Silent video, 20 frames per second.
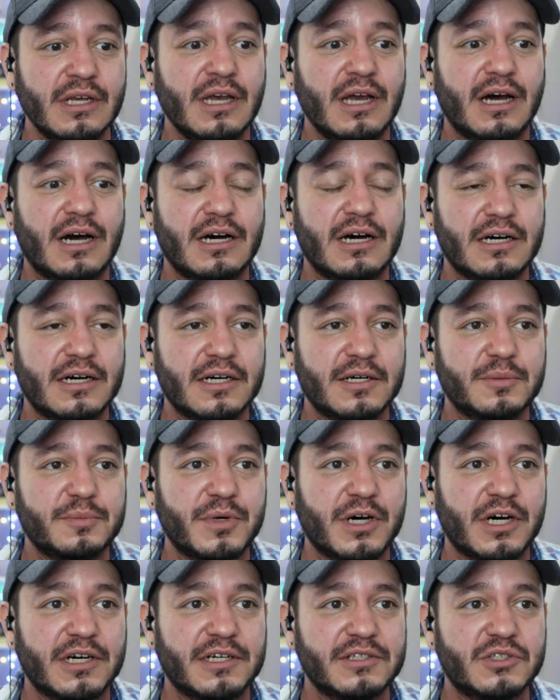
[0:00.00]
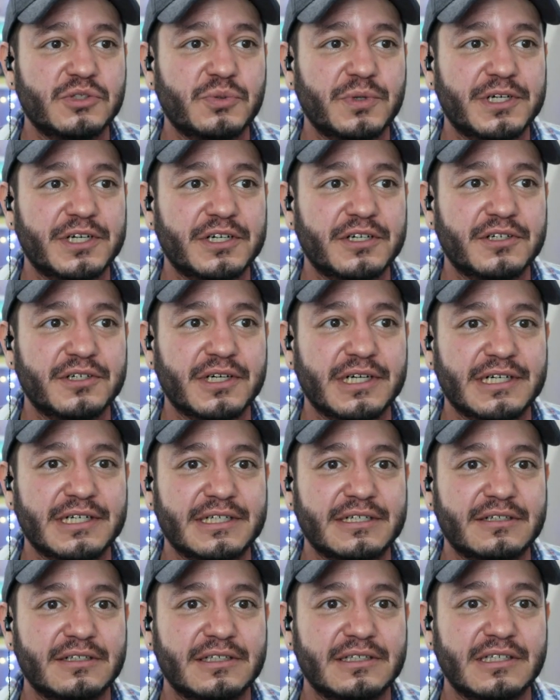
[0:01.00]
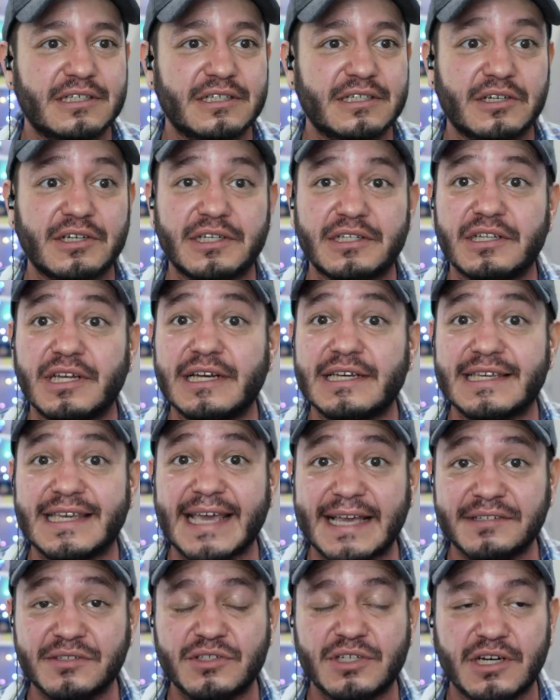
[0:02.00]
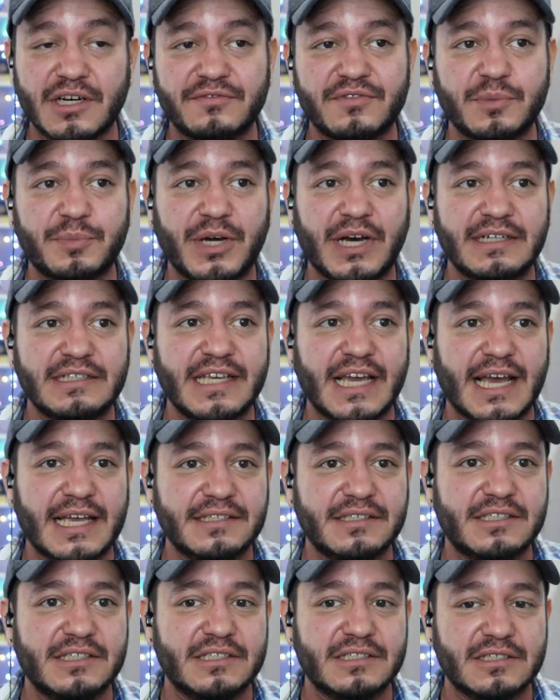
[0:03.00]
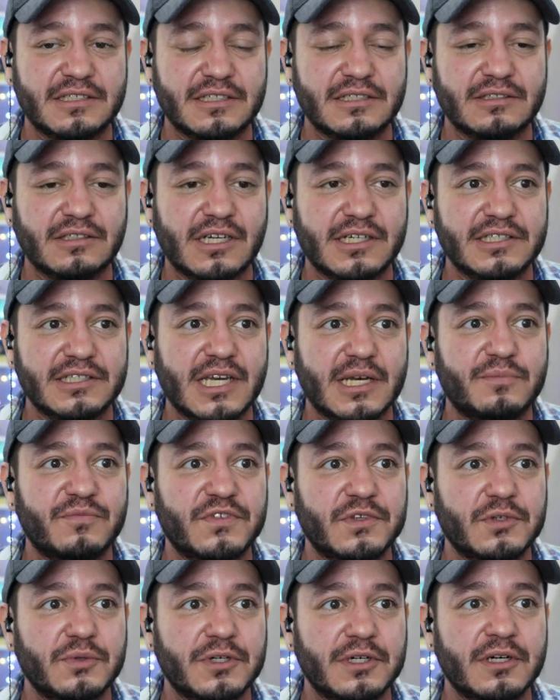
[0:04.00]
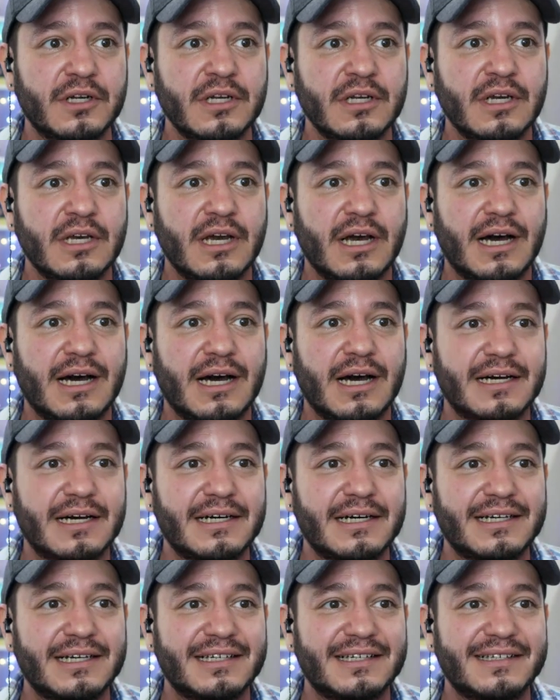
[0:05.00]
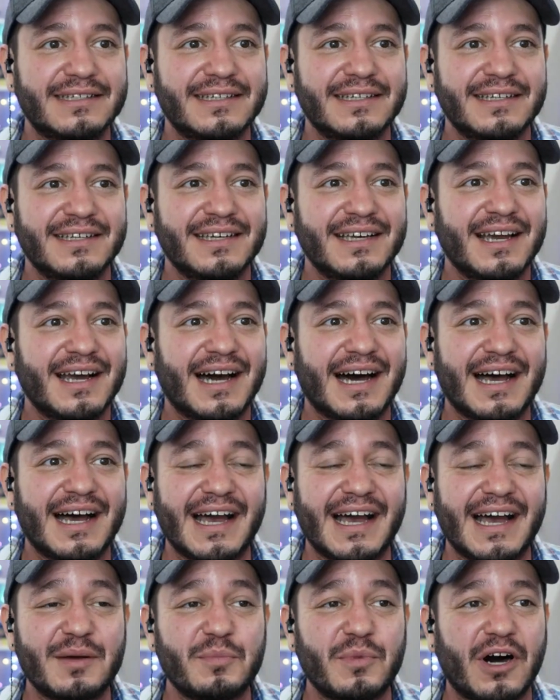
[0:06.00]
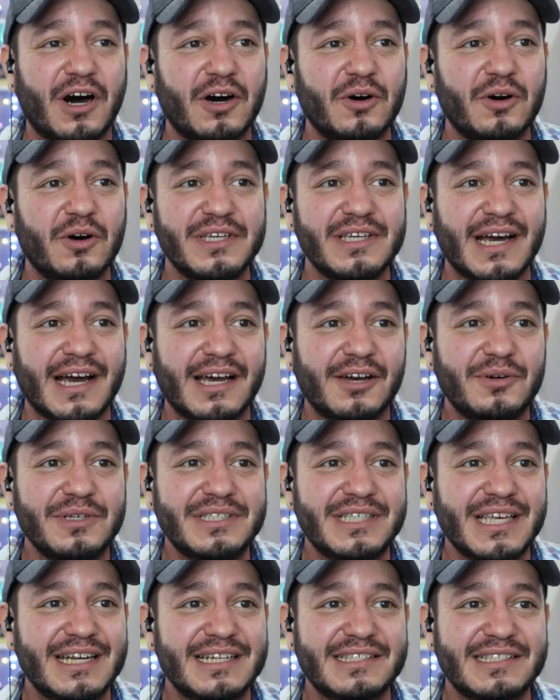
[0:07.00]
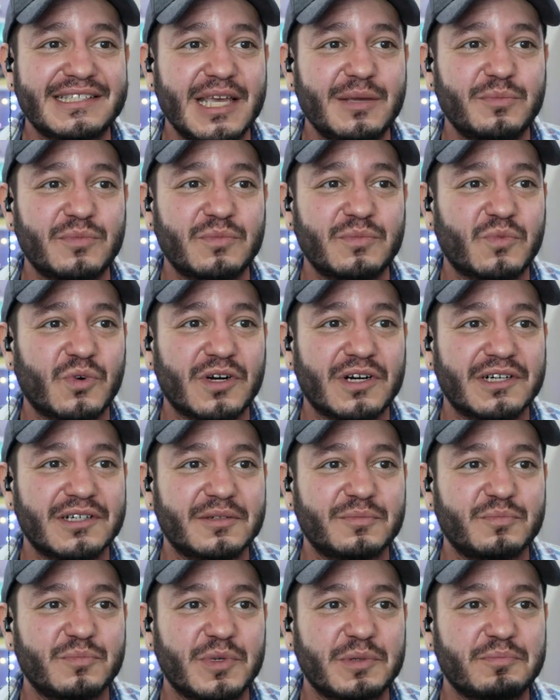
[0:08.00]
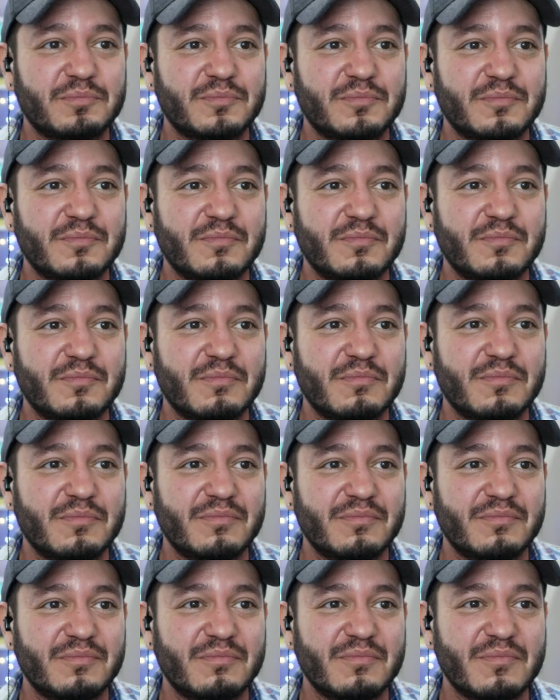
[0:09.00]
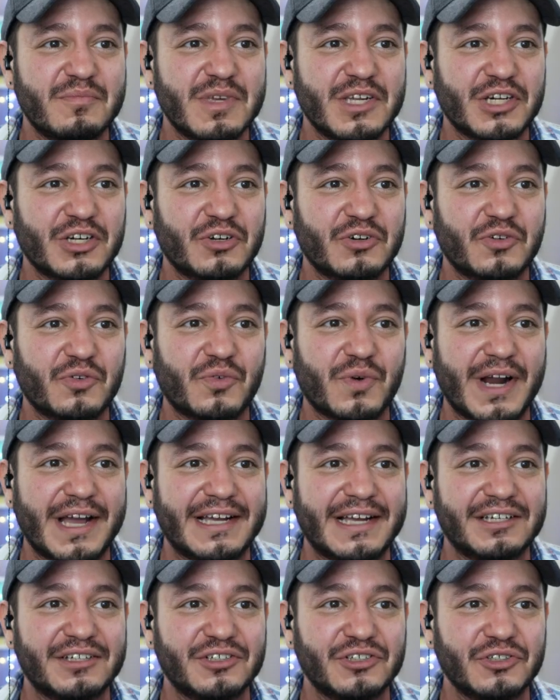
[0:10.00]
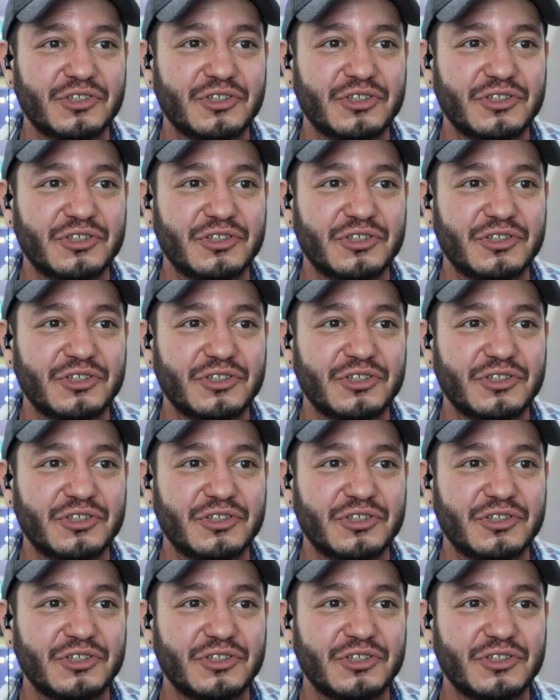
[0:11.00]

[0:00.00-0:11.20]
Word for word: Um, on Twitter, uh, a, a guest of the podcast and a longtime viewer. Uh, I, I'm always I always get his name wrong. Mirang the